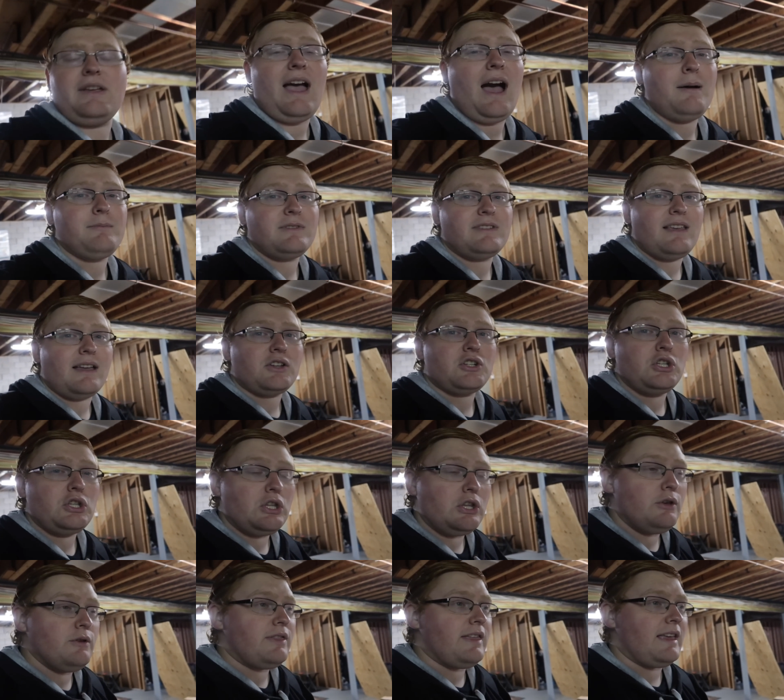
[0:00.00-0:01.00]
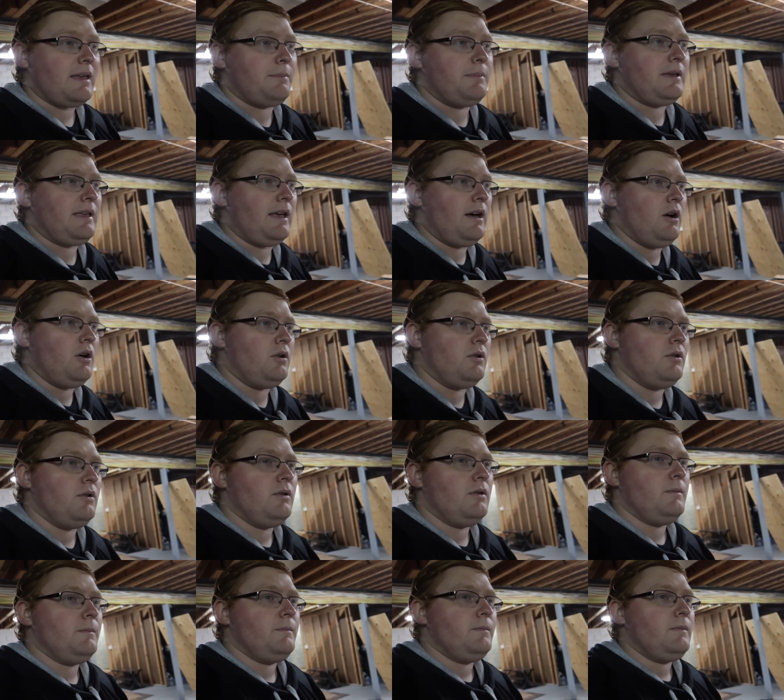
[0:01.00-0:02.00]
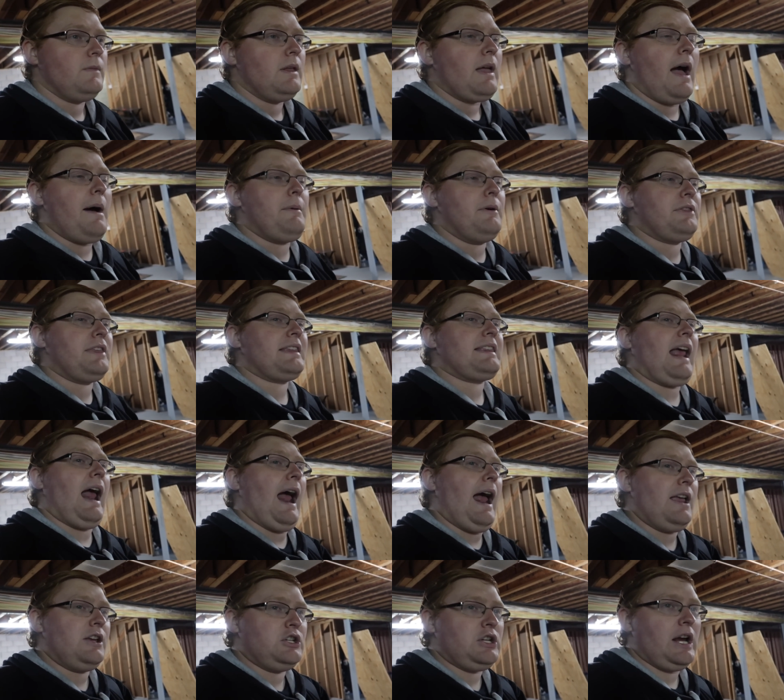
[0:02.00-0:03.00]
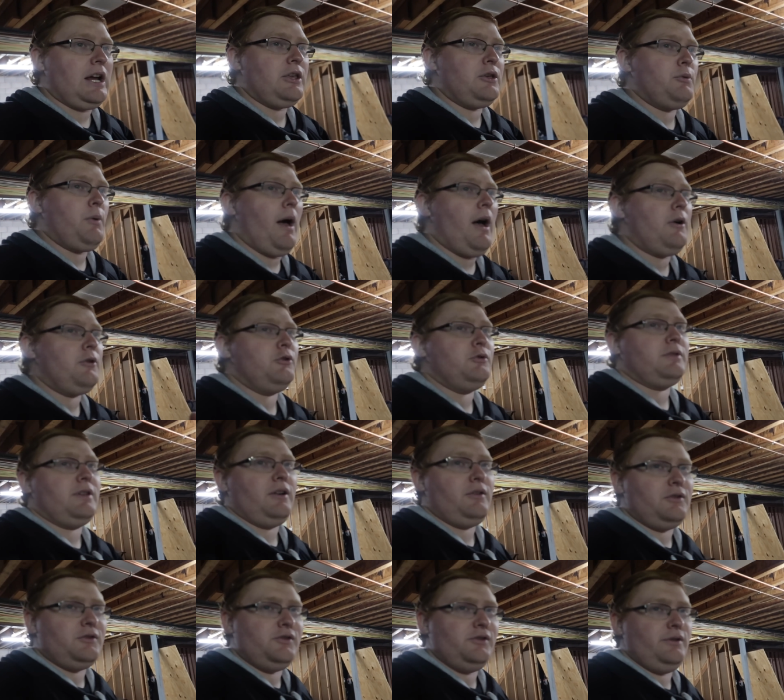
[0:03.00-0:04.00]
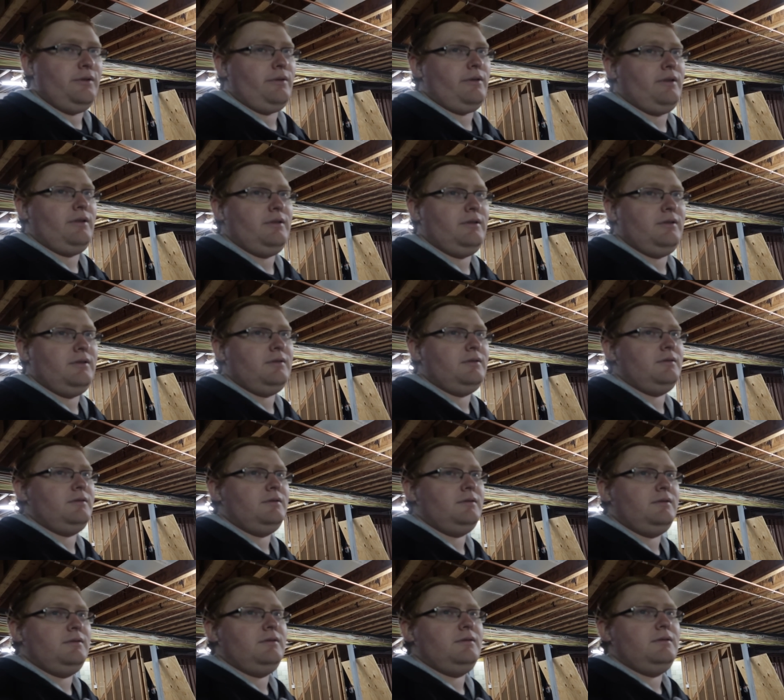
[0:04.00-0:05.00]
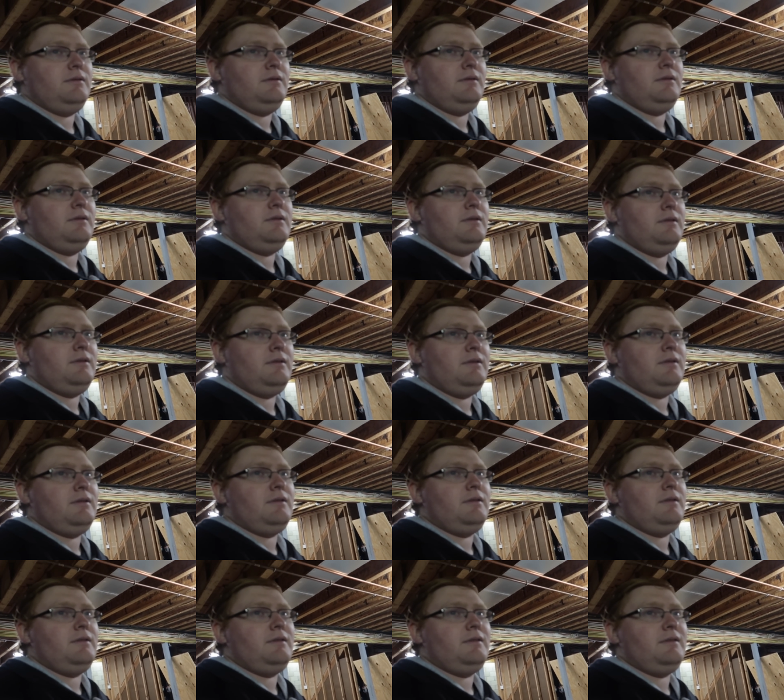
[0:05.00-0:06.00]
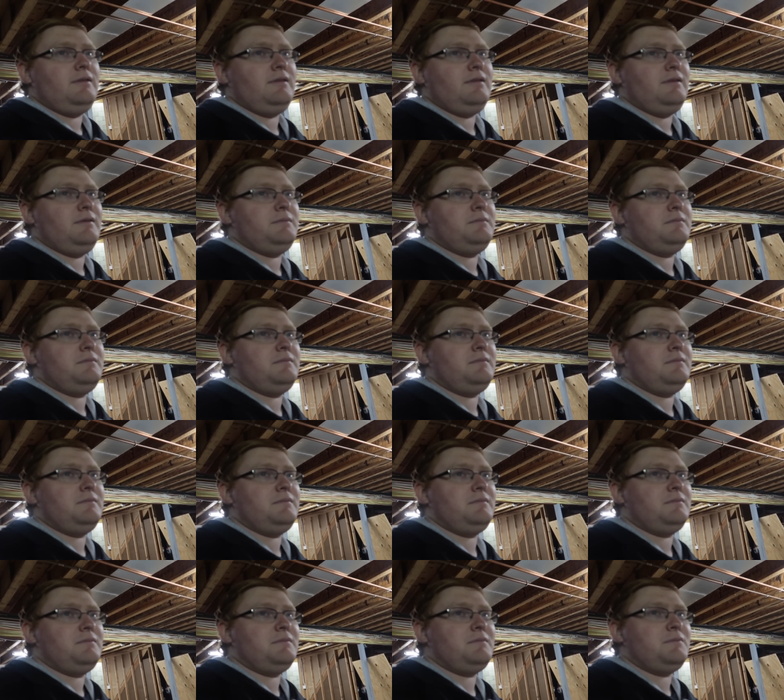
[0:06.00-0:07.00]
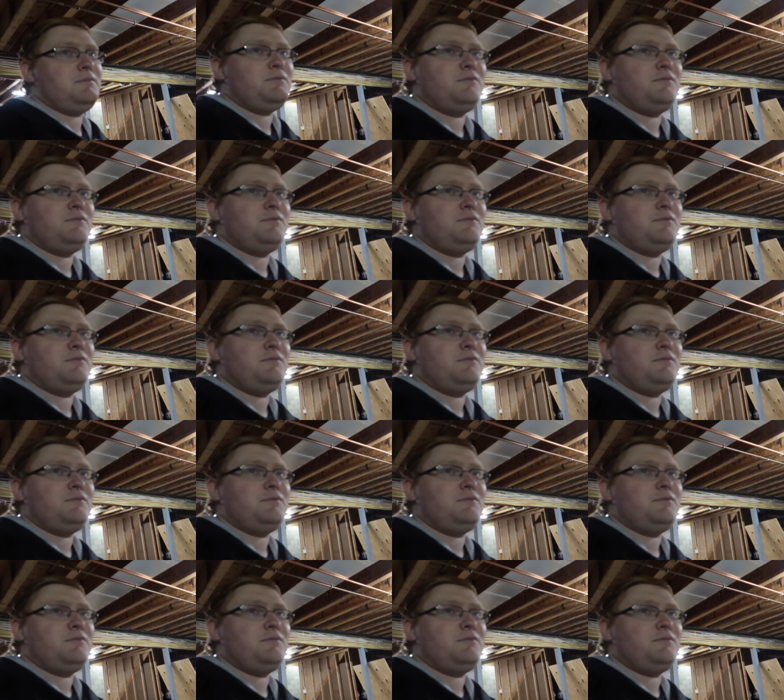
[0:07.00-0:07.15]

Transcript: the comment section. Do you think Miguel, how about this? I shout you out and you tell the truth. That sounds, I don't know,